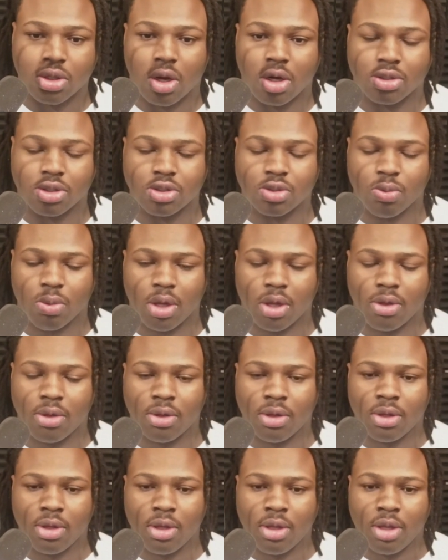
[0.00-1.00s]
as well,
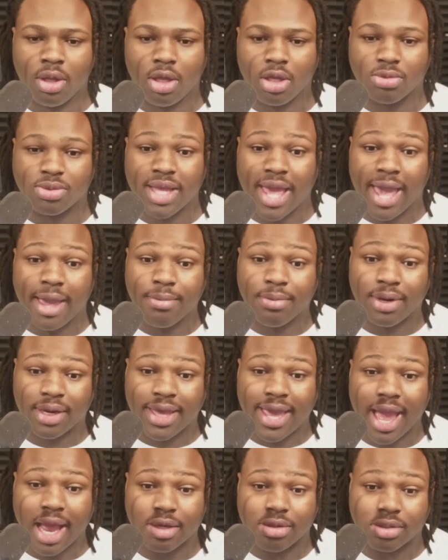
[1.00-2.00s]
he was able to
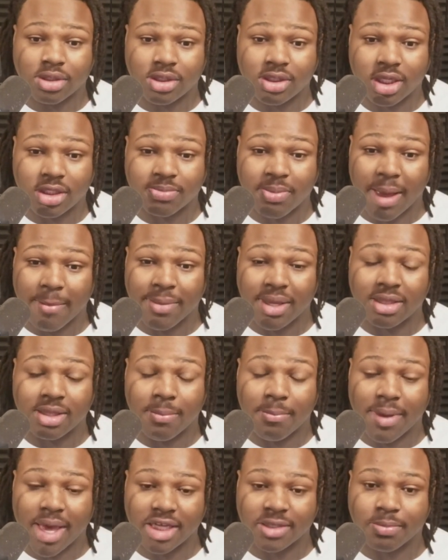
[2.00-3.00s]
capture six by being the
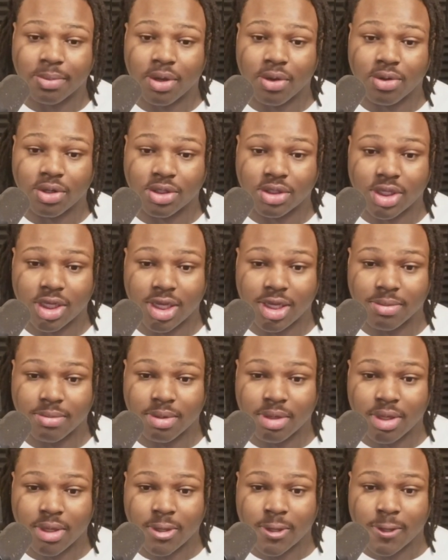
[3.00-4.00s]
best player on the team,
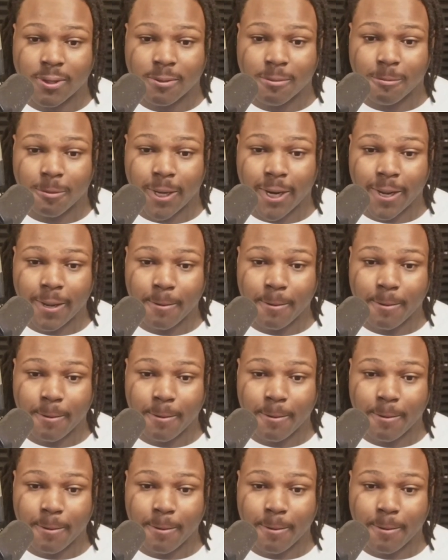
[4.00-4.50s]
right?